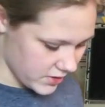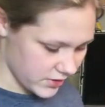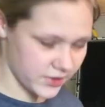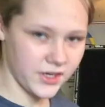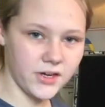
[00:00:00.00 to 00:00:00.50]

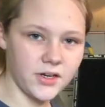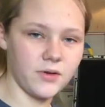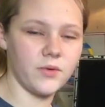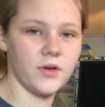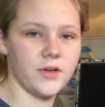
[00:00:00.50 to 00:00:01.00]
So now I
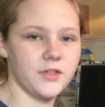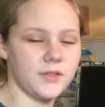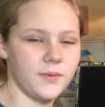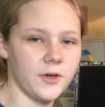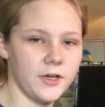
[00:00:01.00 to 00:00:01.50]
know where
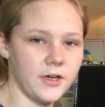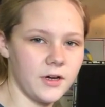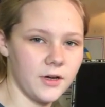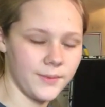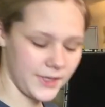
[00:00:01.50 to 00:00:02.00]
to put
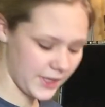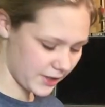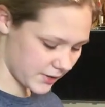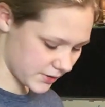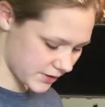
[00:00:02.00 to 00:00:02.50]
all my
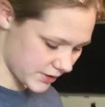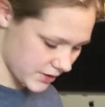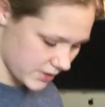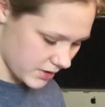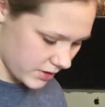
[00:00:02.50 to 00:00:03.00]
nails.
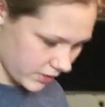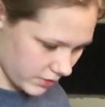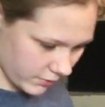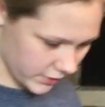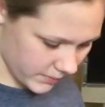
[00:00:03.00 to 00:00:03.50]

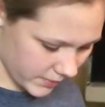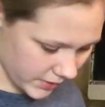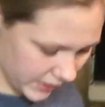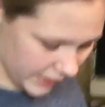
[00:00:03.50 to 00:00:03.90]
You want to put